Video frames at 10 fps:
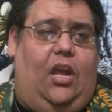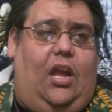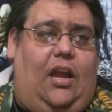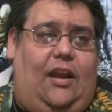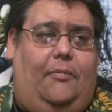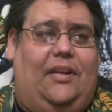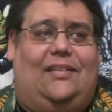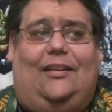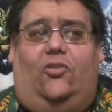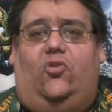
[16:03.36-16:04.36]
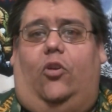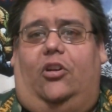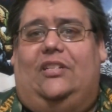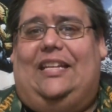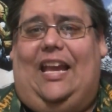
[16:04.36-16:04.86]
And now we get down to
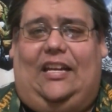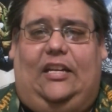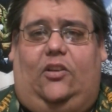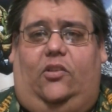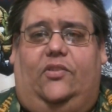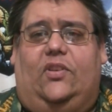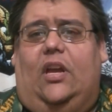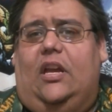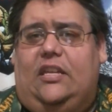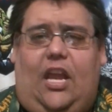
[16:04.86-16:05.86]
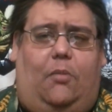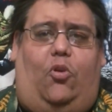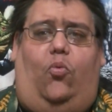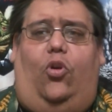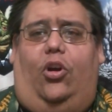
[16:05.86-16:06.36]
our technicals:
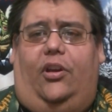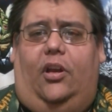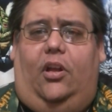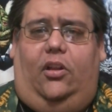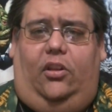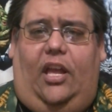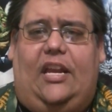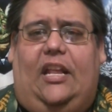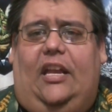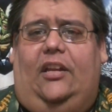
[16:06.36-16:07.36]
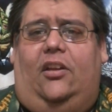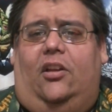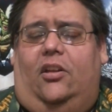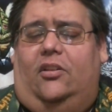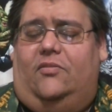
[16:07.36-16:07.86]
camera work, lighting,
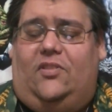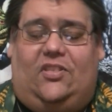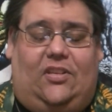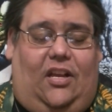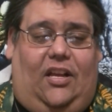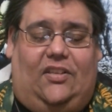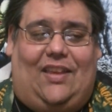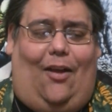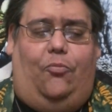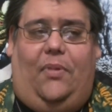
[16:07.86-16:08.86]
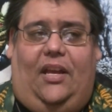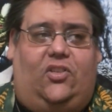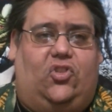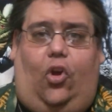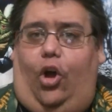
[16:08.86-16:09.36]
sound
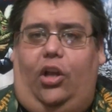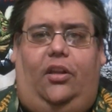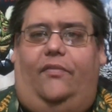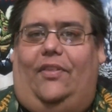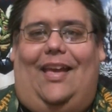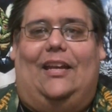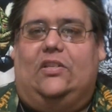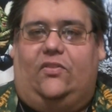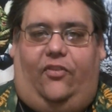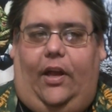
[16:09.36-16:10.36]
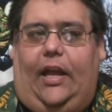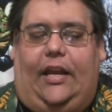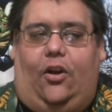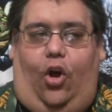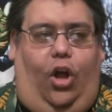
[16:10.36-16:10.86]
mix. All of that is
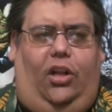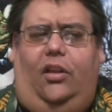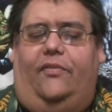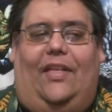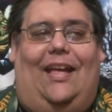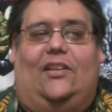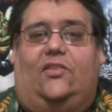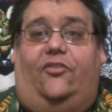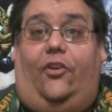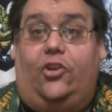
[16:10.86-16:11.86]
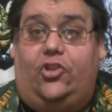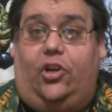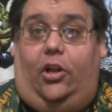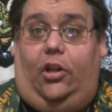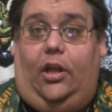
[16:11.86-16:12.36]
fine. All of that is
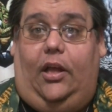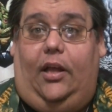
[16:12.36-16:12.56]
functional.